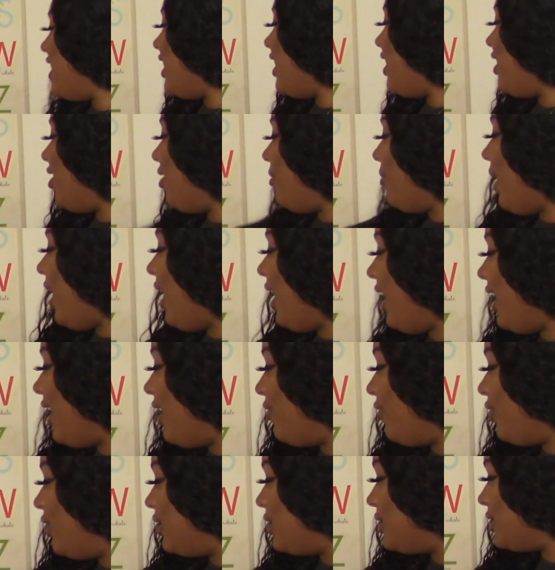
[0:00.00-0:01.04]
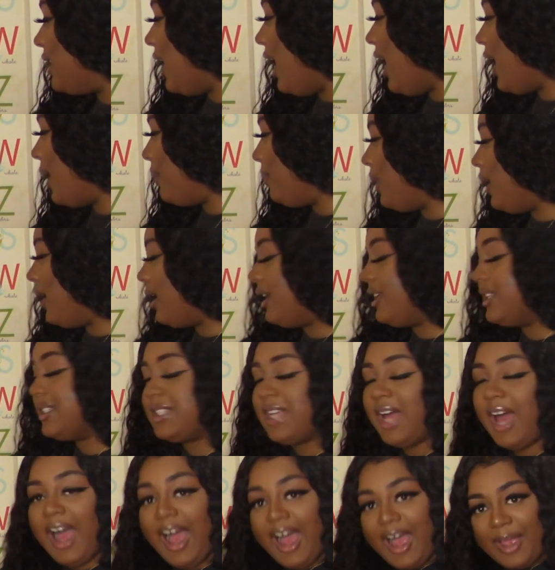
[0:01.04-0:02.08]
I have his
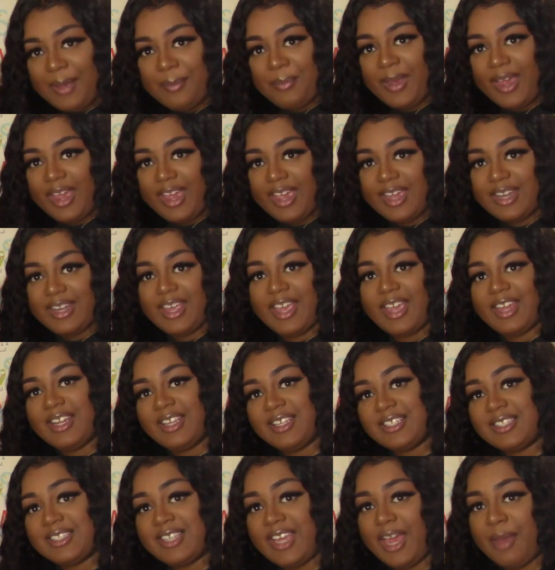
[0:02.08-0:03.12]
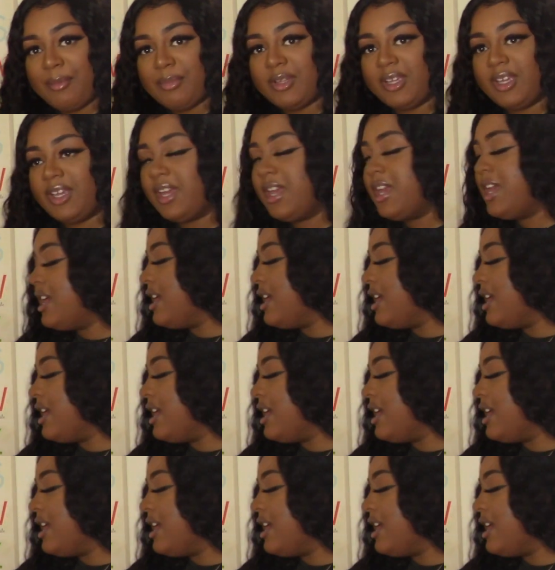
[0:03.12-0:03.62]
iPad and his tablet